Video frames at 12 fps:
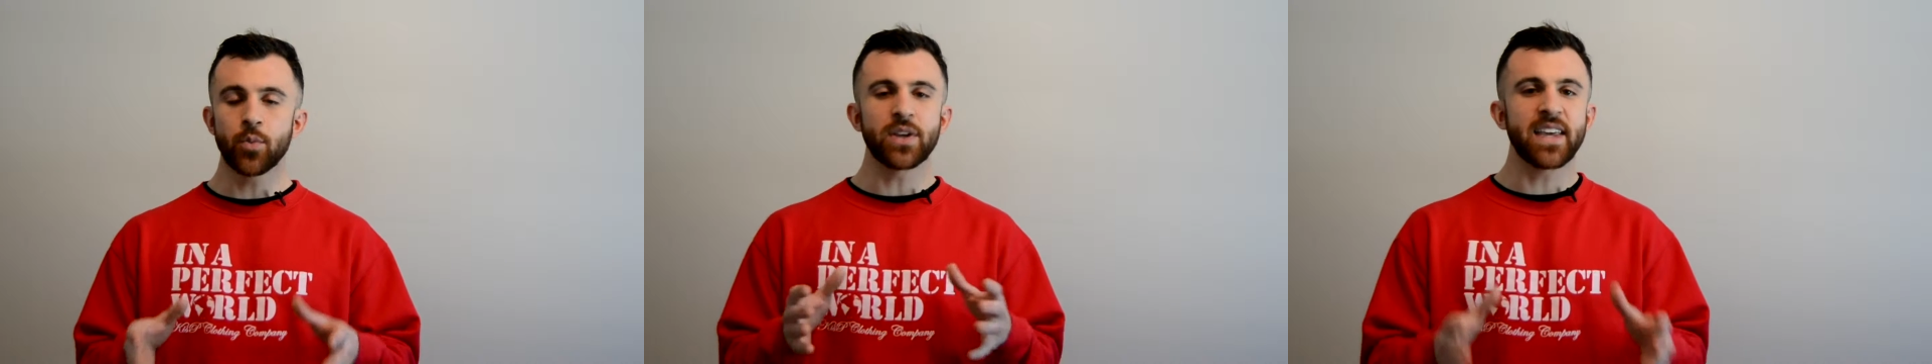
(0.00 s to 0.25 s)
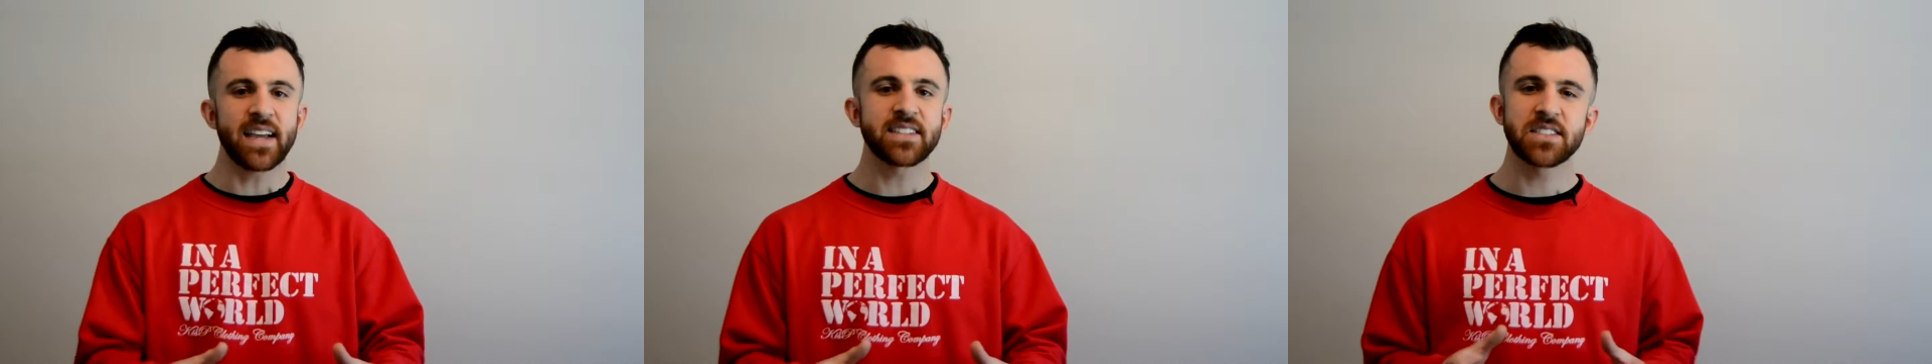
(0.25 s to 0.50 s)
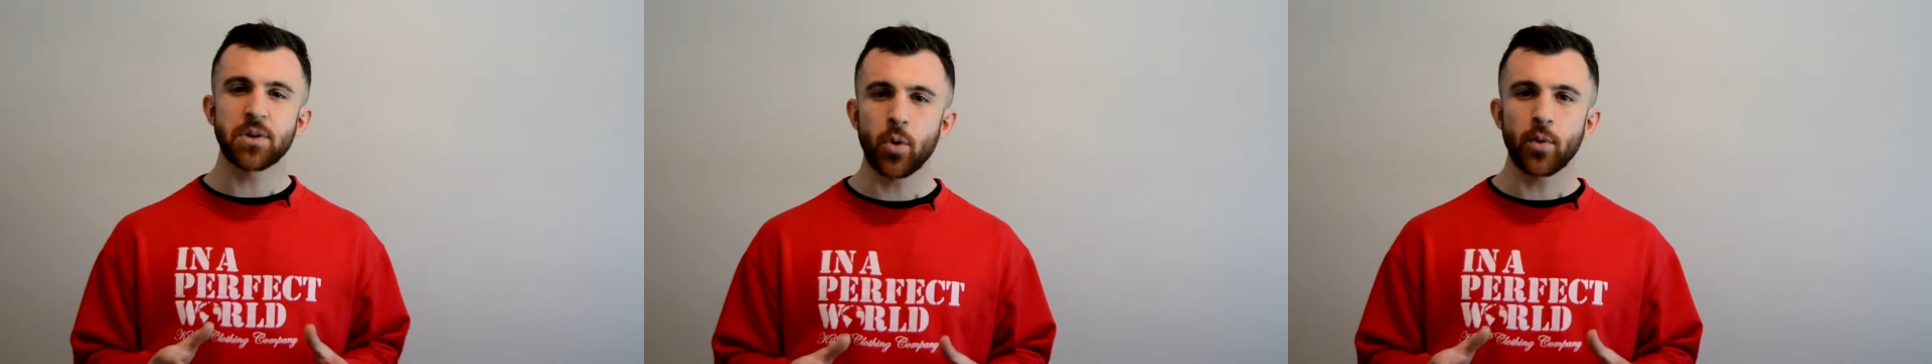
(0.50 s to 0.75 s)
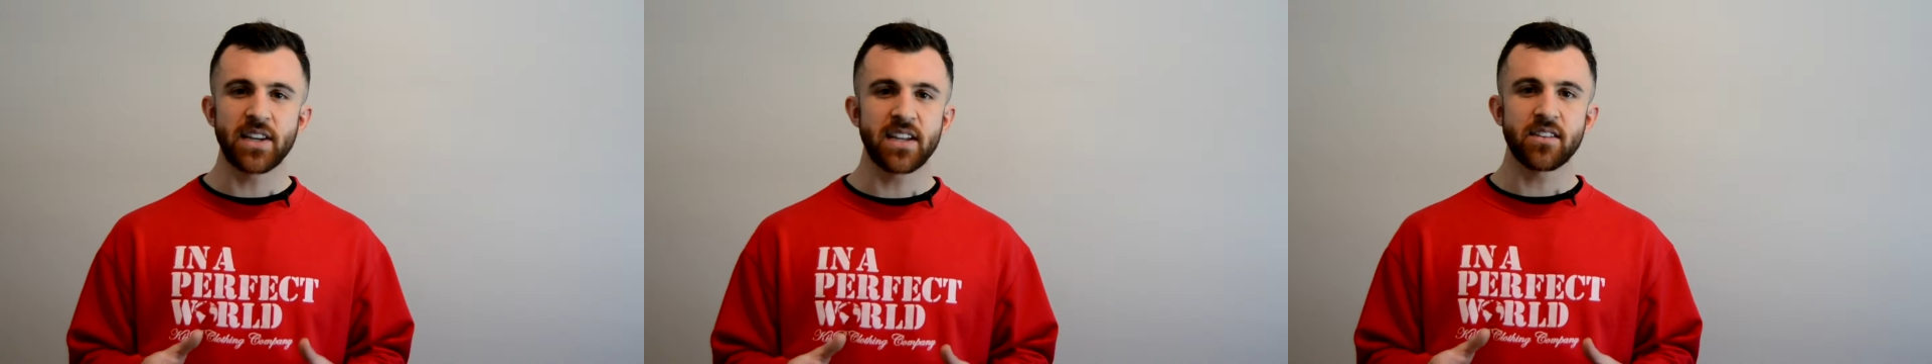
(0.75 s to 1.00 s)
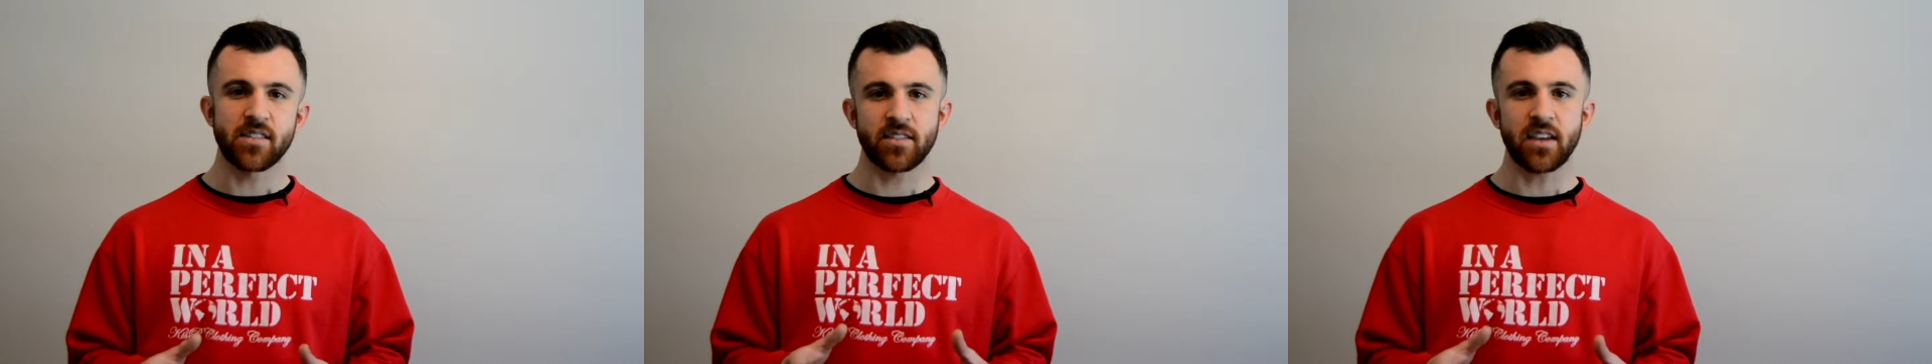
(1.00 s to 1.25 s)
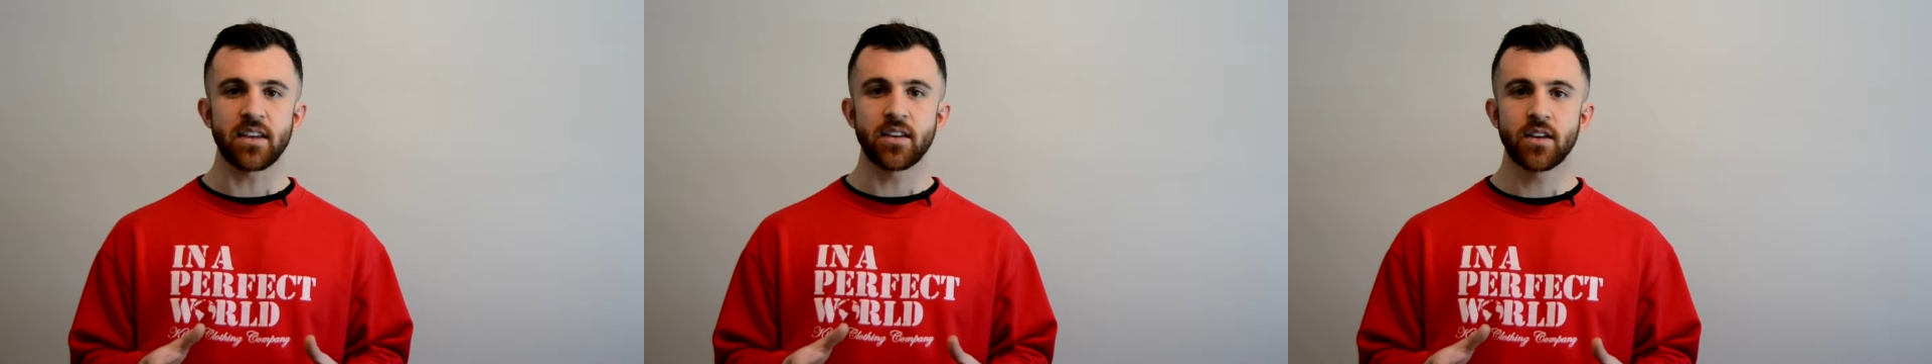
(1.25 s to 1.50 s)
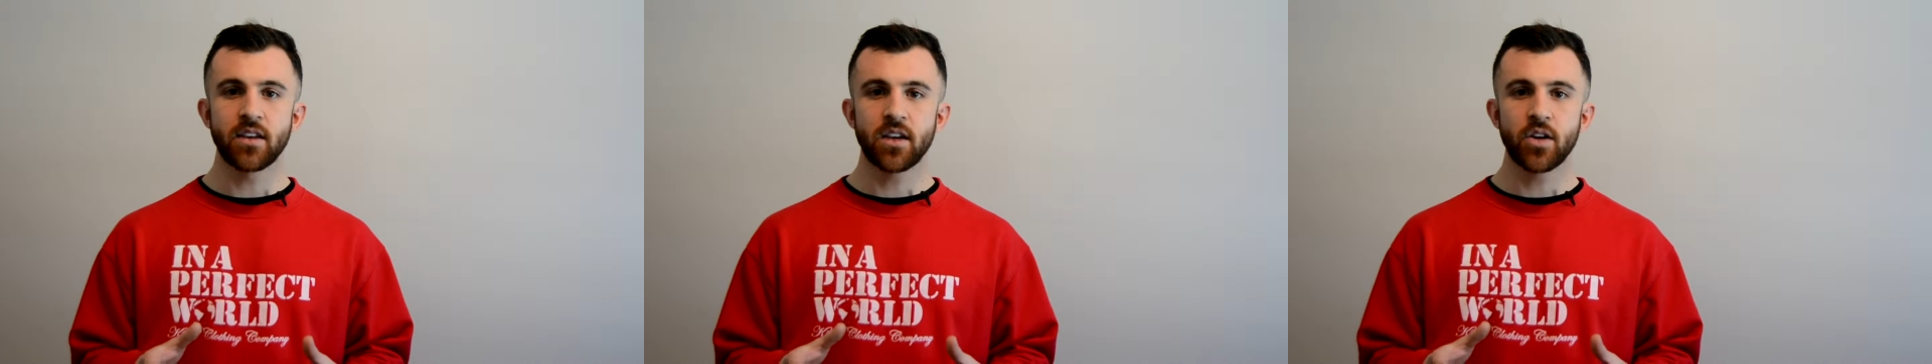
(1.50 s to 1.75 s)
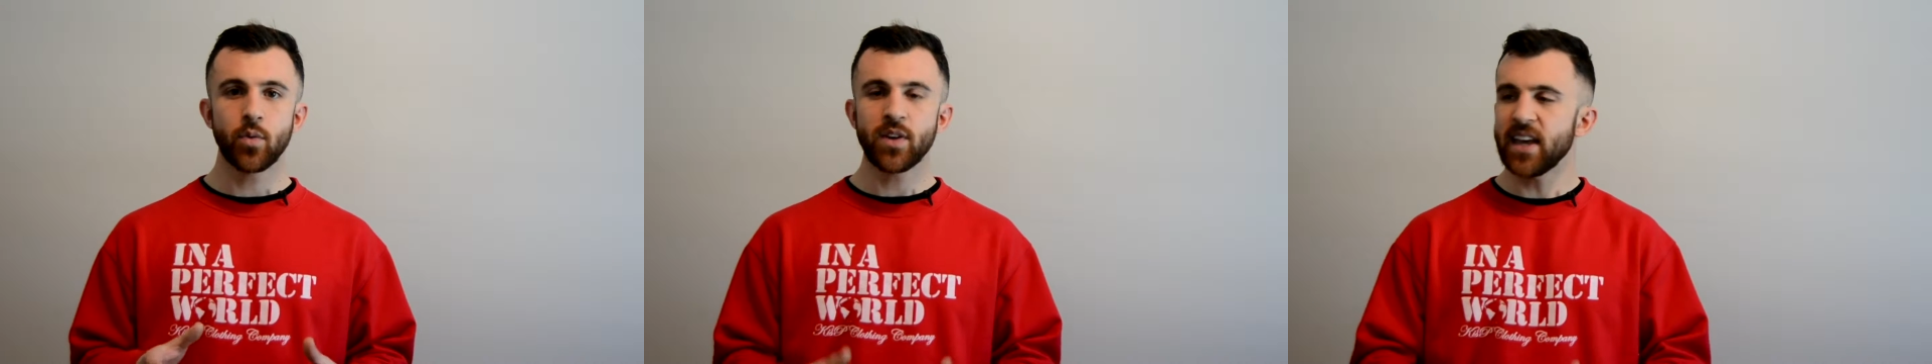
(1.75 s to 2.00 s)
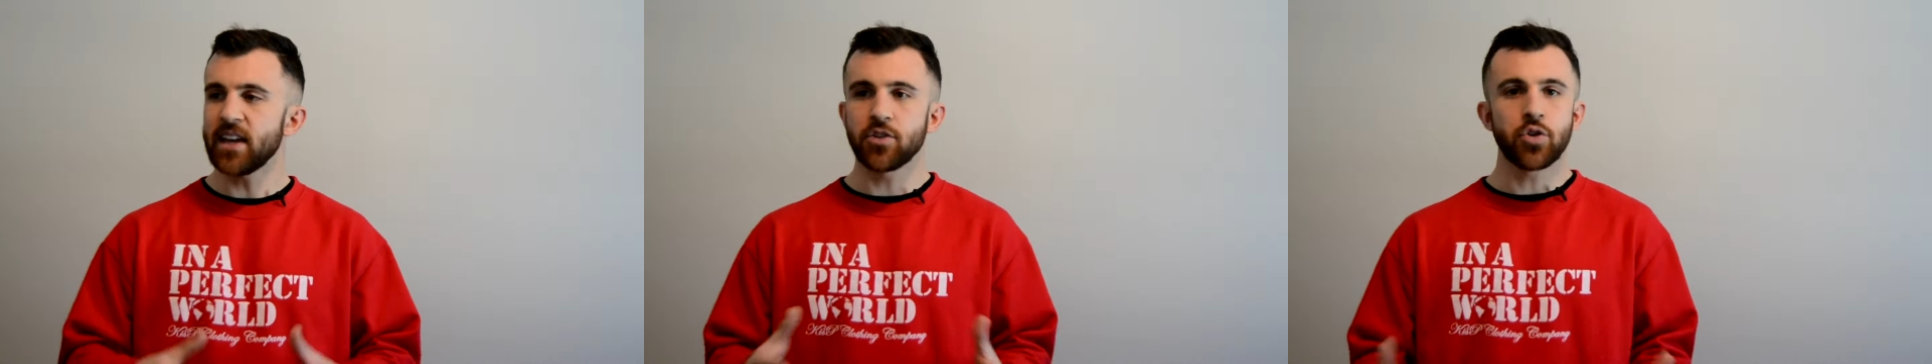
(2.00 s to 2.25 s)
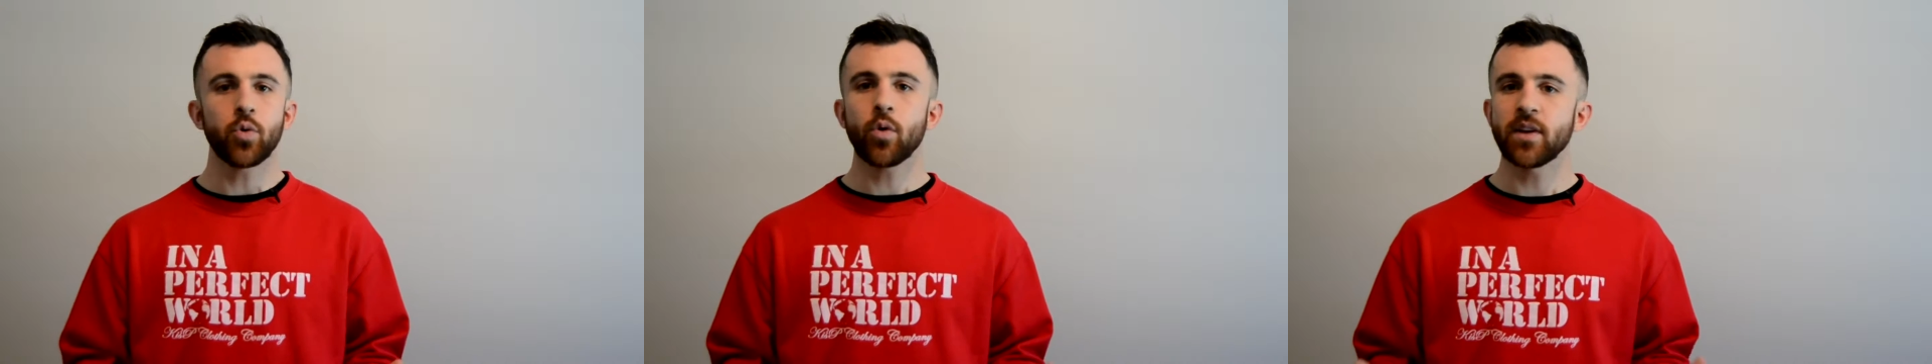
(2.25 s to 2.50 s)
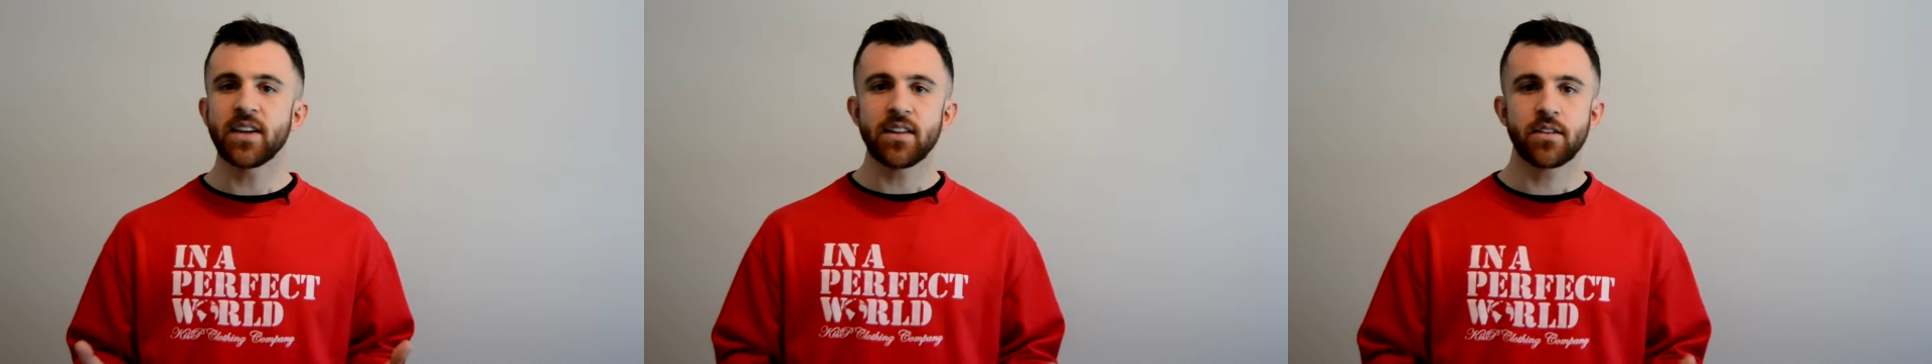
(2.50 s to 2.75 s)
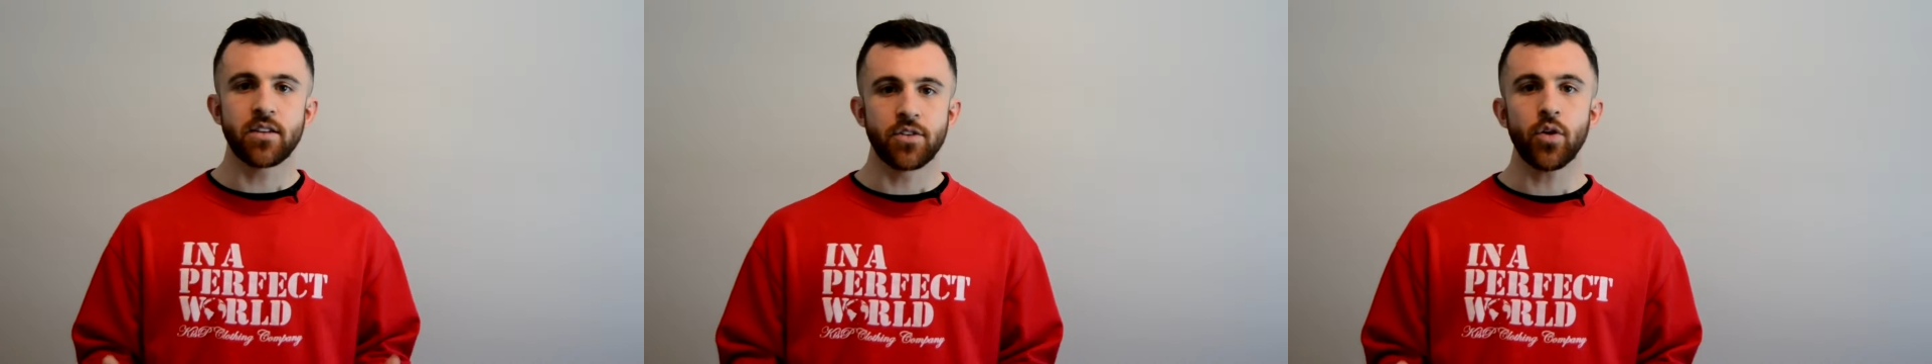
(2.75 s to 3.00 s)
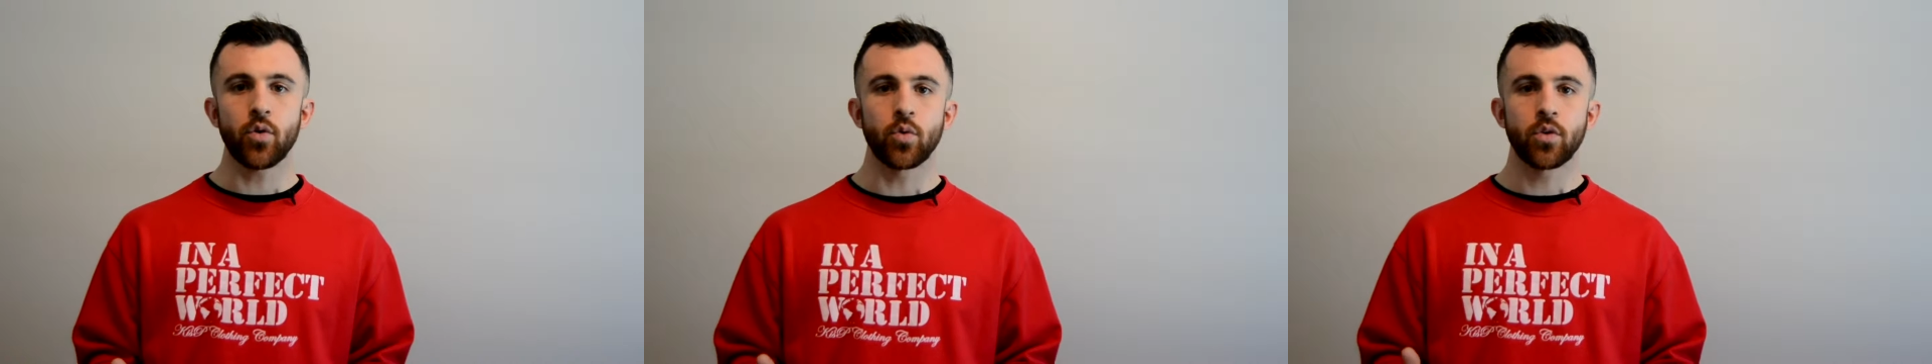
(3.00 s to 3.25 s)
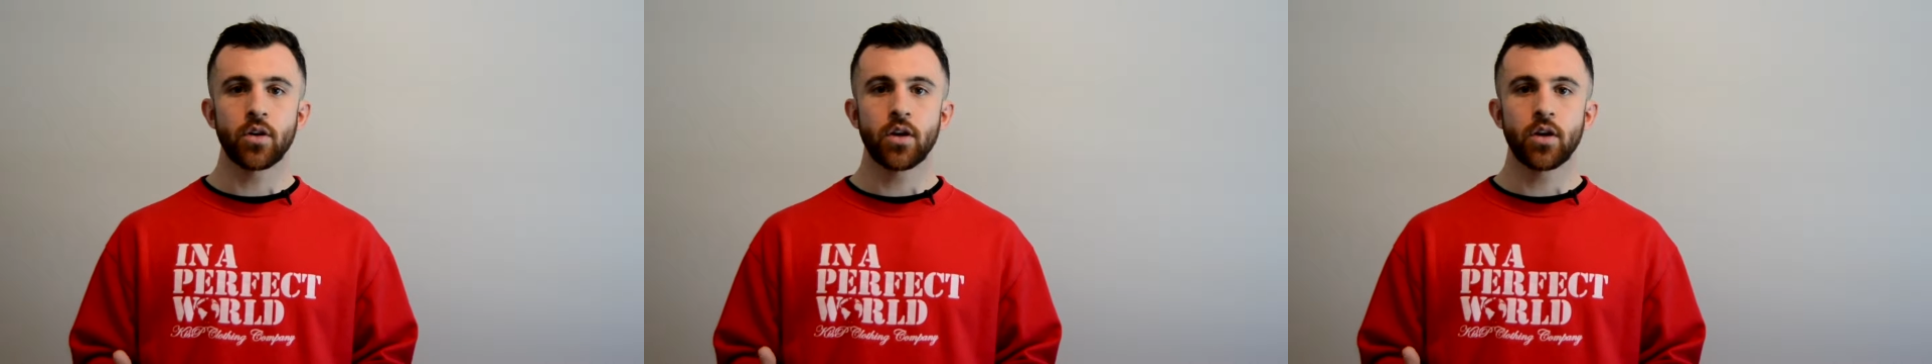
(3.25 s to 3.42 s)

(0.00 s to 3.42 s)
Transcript: We can't see what we need to see. We can't do what we need to do.